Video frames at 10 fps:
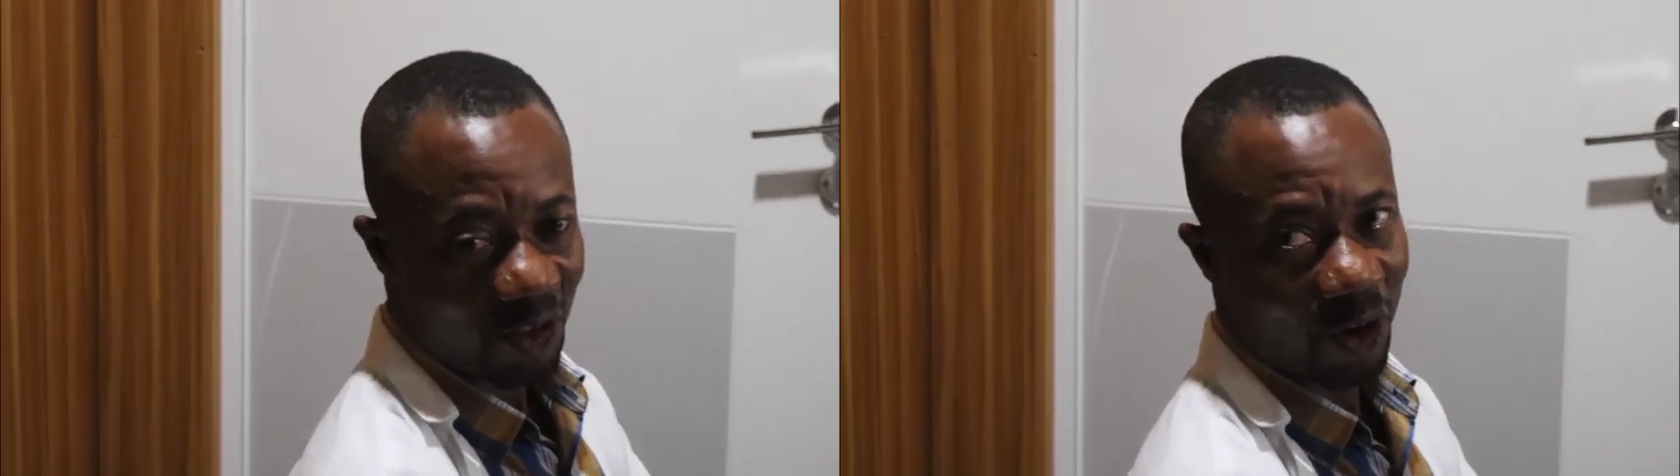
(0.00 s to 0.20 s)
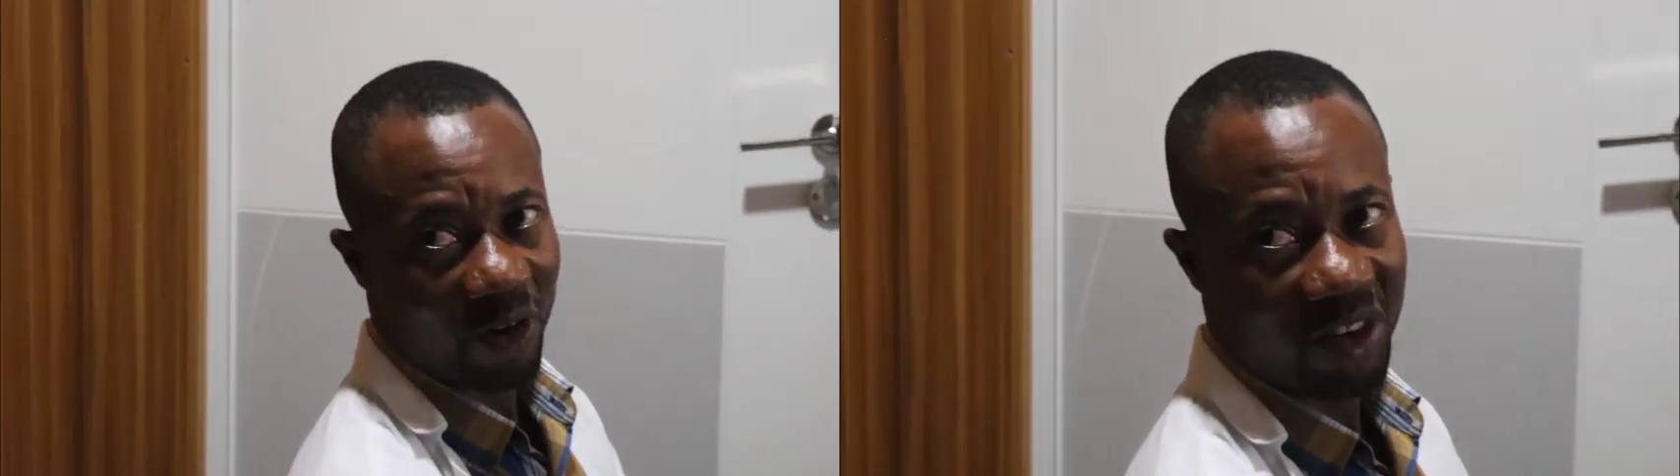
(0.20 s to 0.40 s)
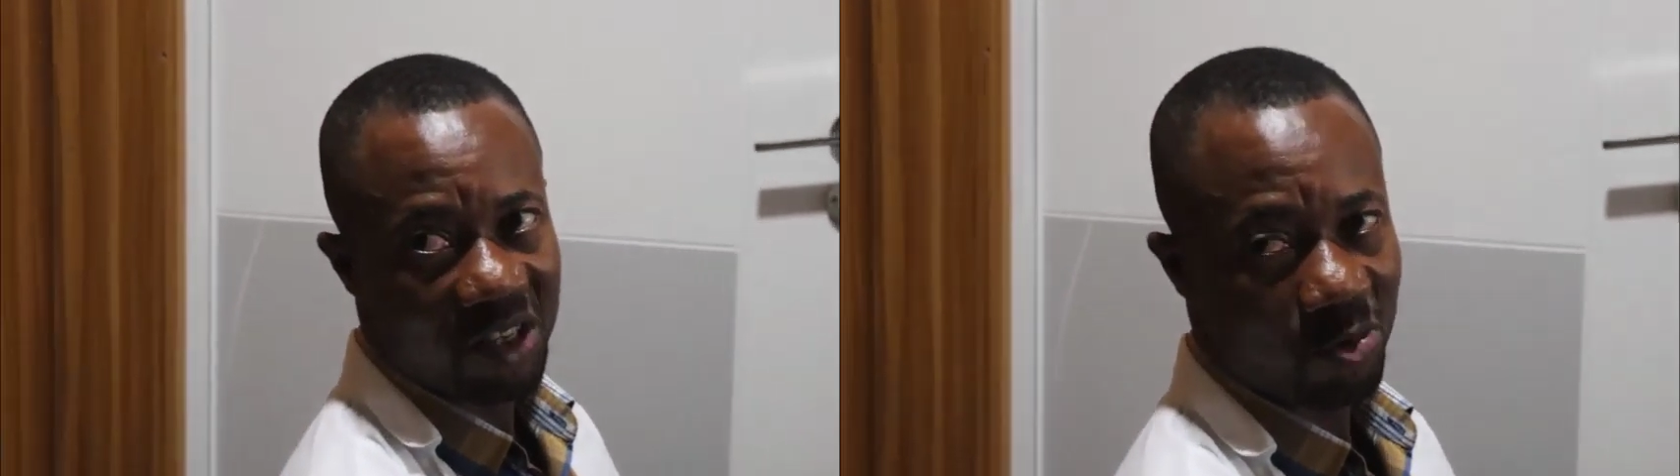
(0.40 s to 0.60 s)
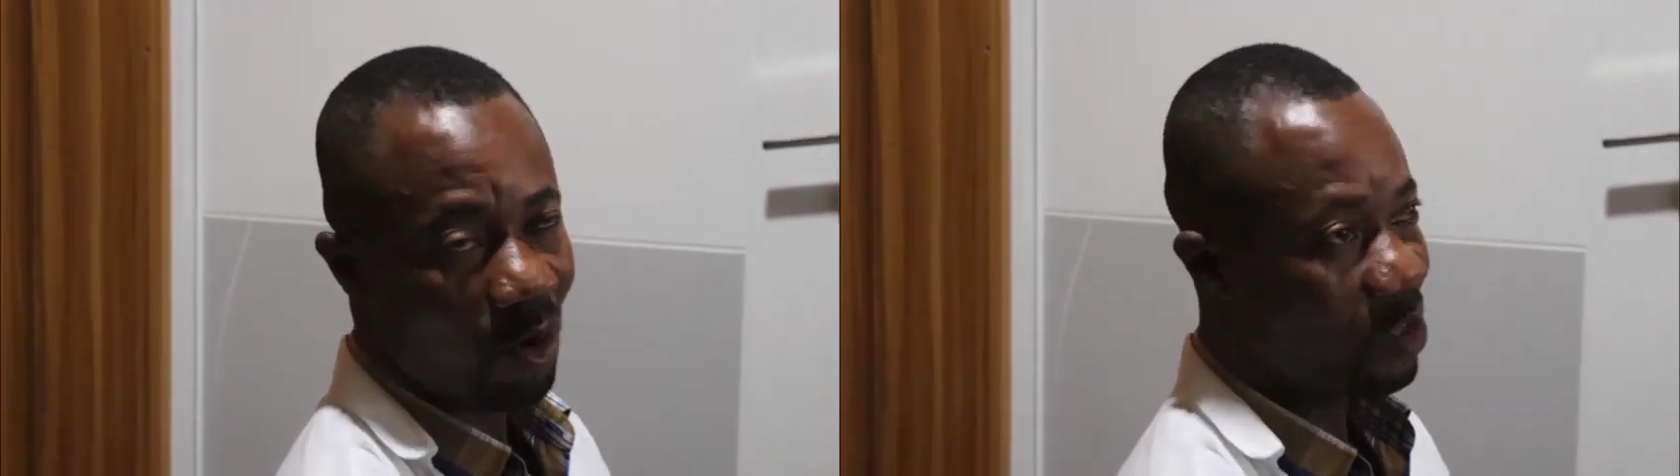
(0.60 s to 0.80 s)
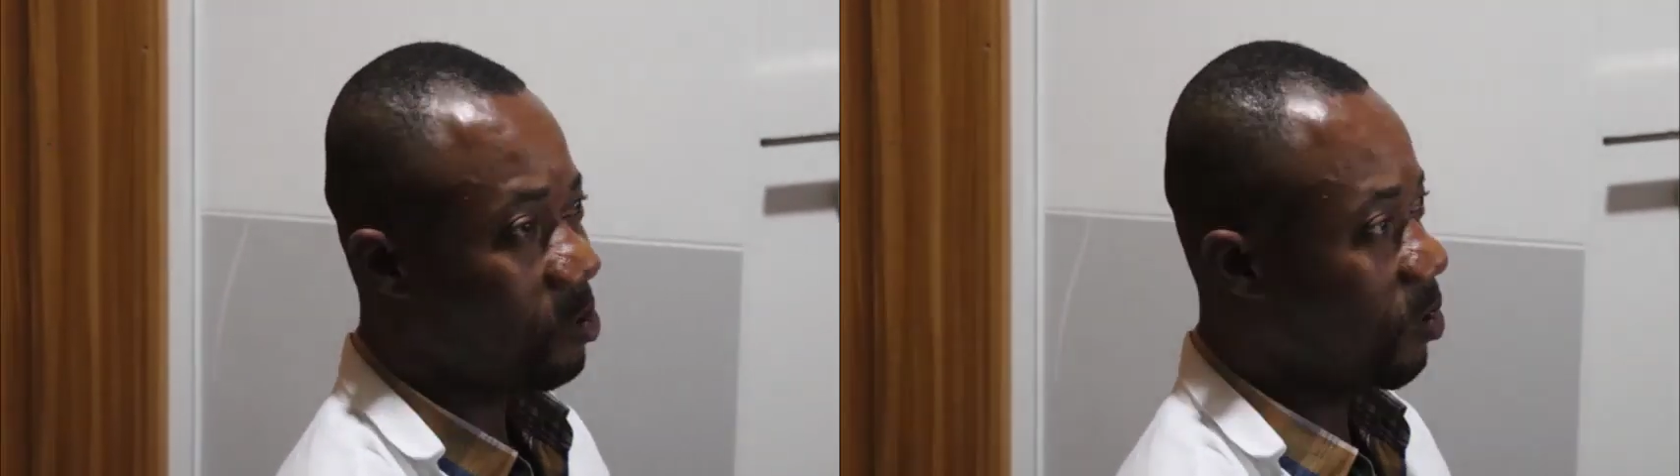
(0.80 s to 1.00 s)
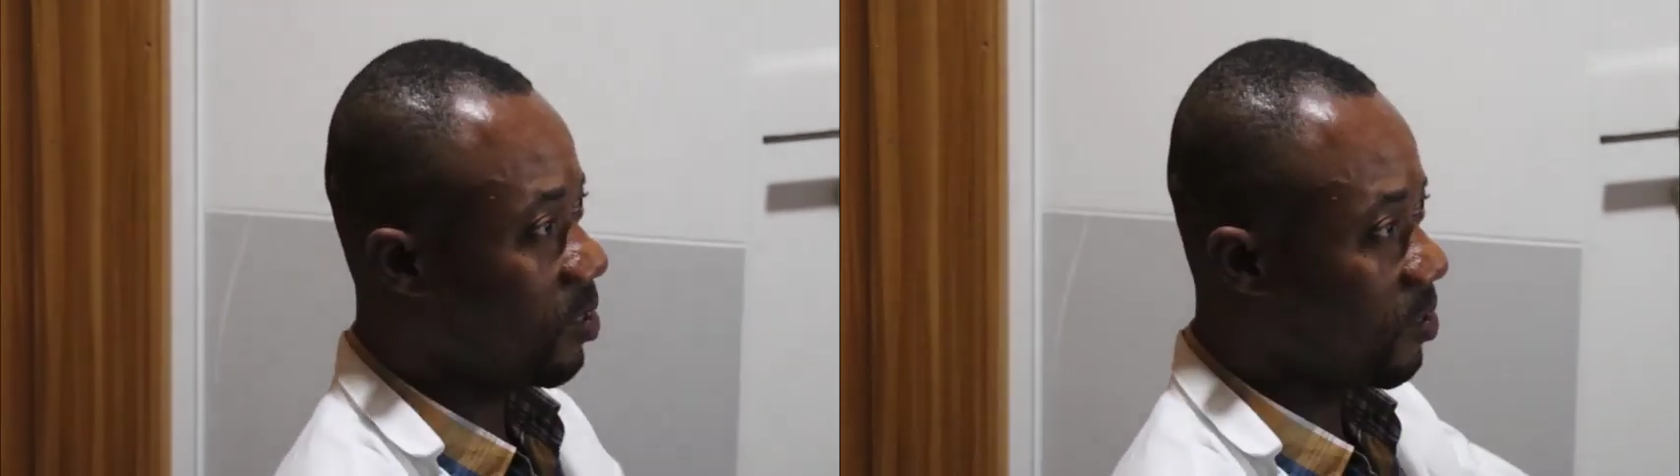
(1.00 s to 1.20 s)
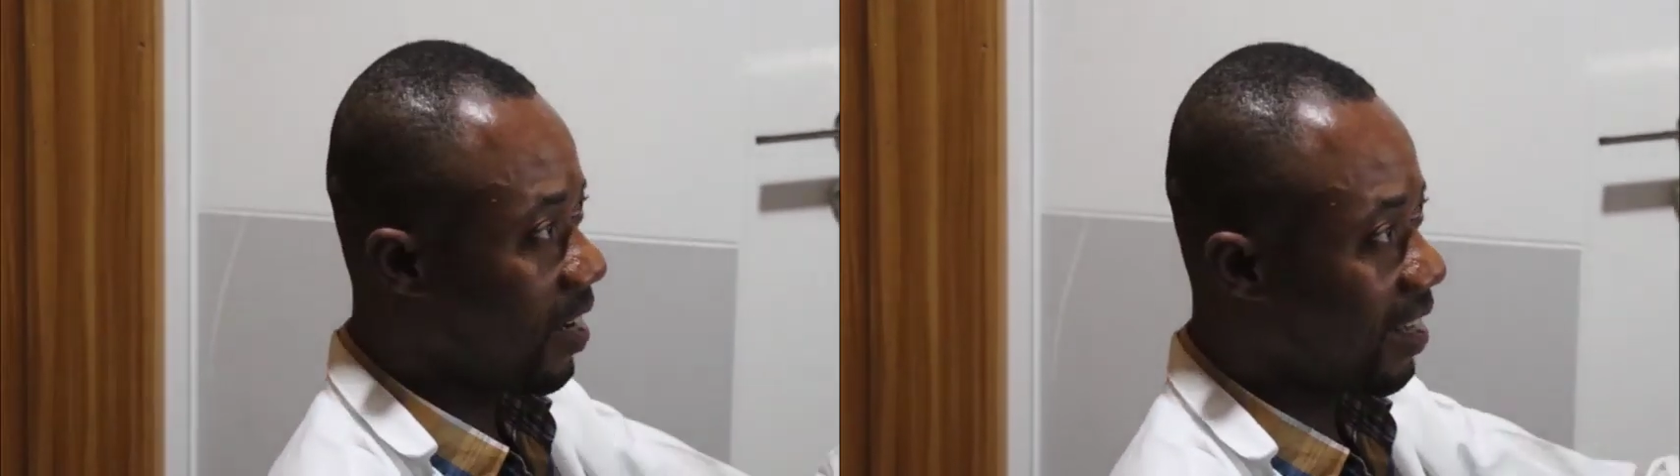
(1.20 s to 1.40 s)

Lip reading: your wristwatch, once you